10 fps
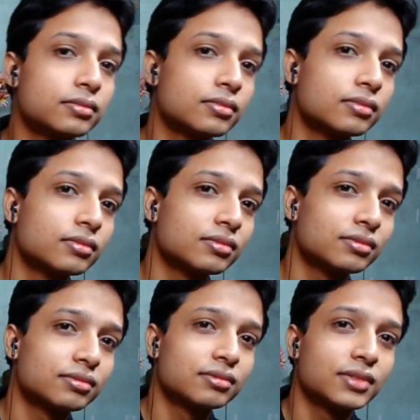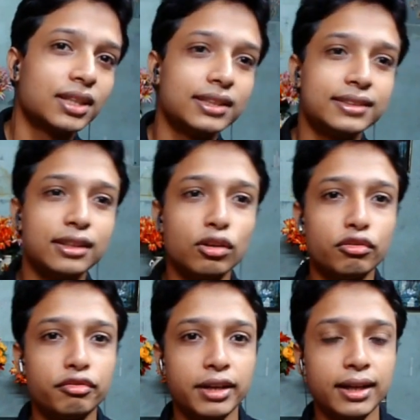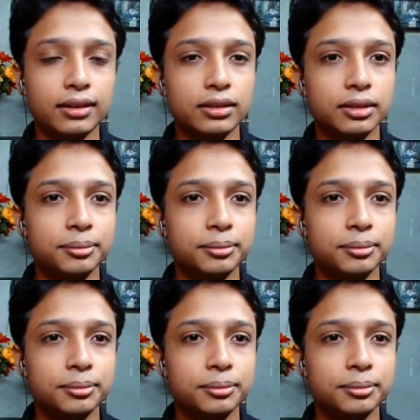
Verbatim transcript: Yo, what up? Is that your friend?